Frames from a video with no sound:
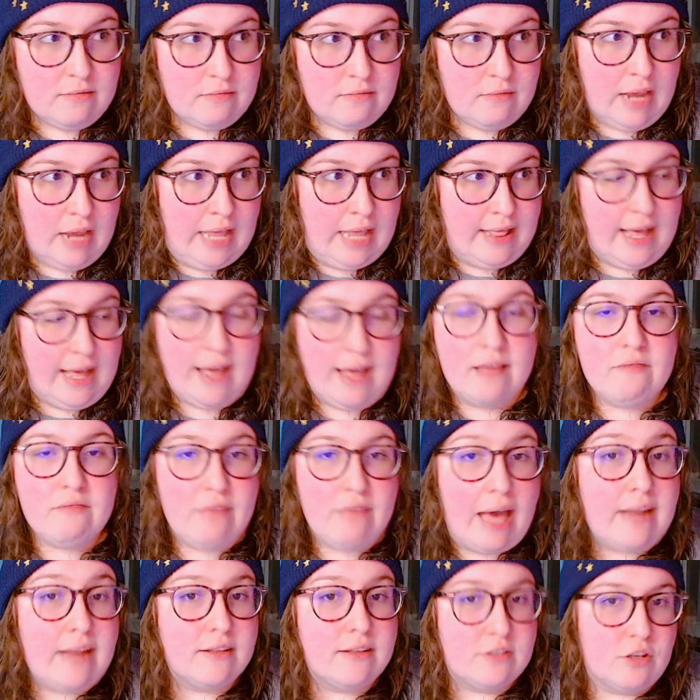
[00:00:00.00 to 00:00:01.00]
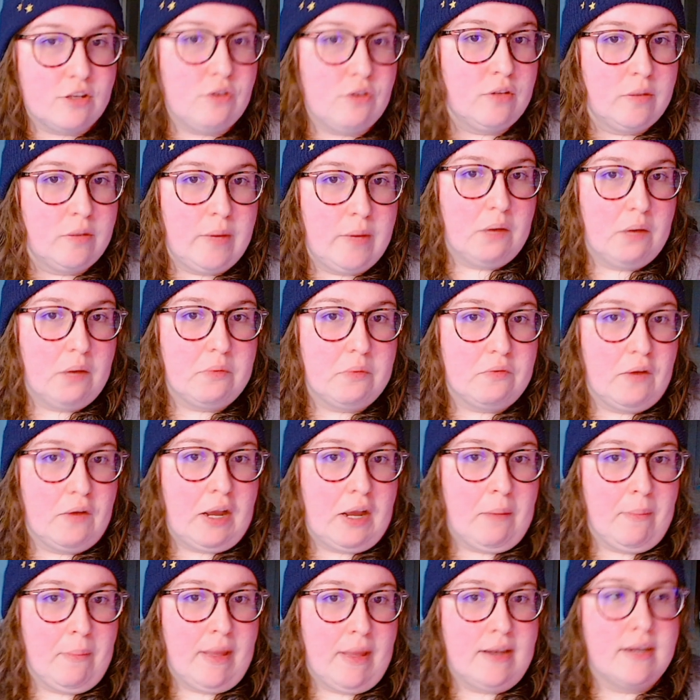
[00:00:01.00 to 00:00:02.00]
And that is the only way
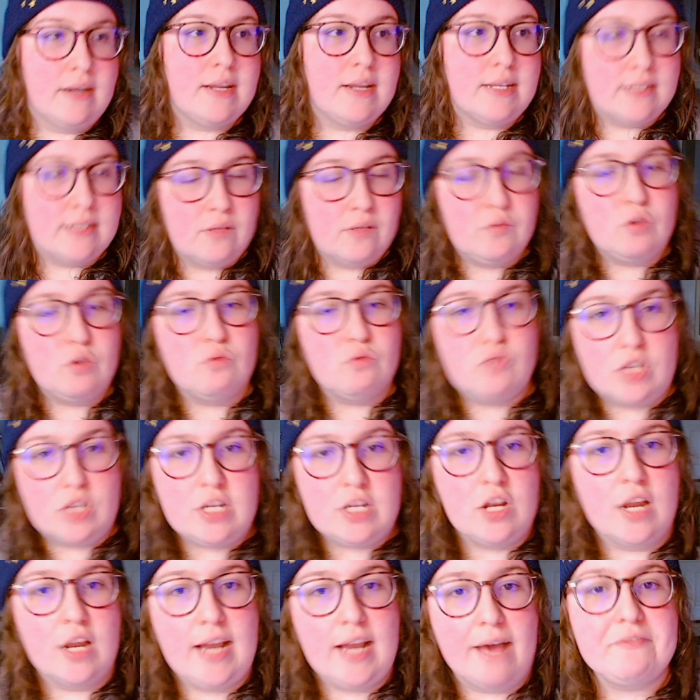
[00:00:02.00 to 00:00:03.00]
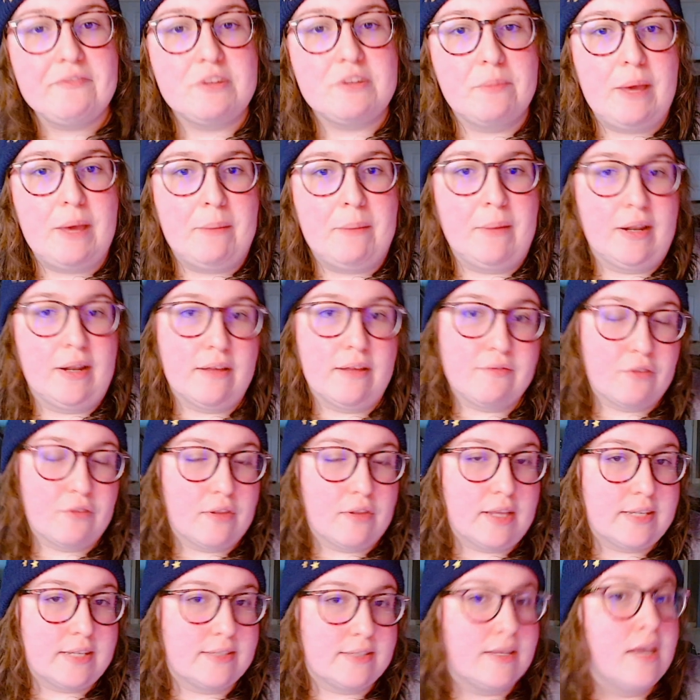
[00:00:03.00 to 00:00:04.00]
recommend it is if you did not have to pay money for
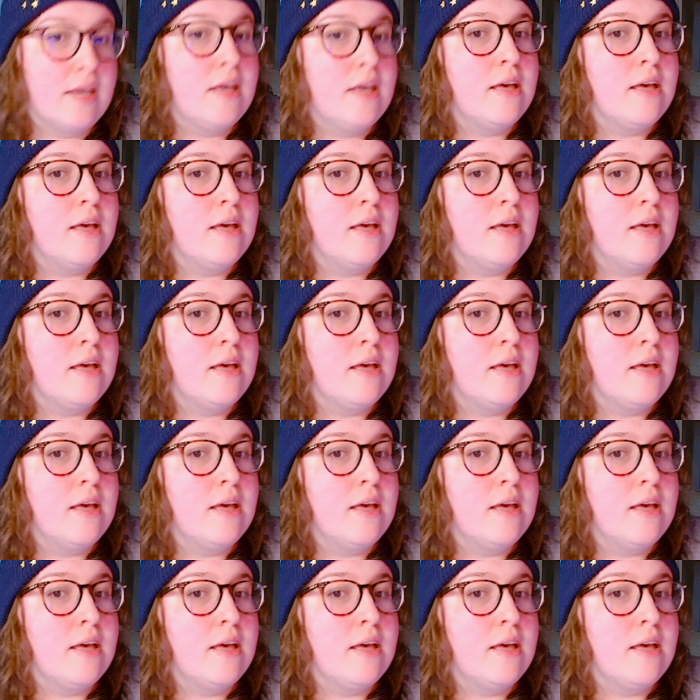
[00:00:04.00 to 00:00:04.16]
this.